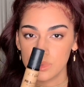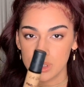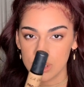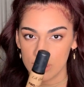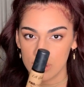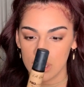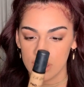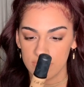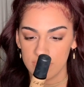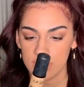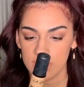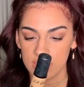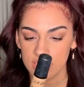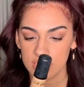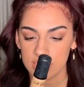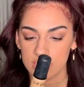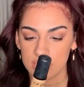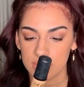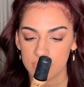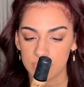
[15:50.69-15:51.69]
you'll love
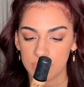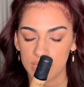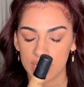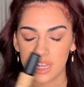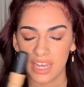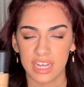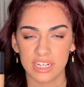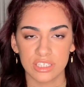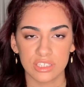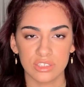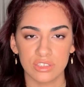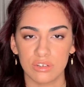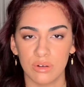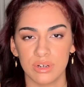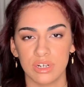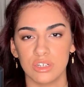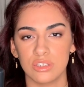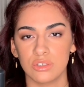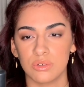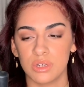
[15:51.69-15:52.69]
this, but I just don't
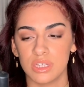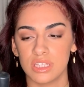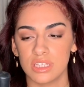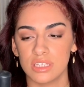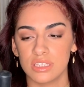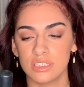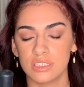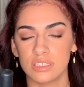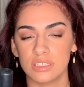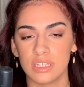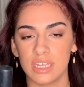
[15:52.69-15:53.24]
enjoy this,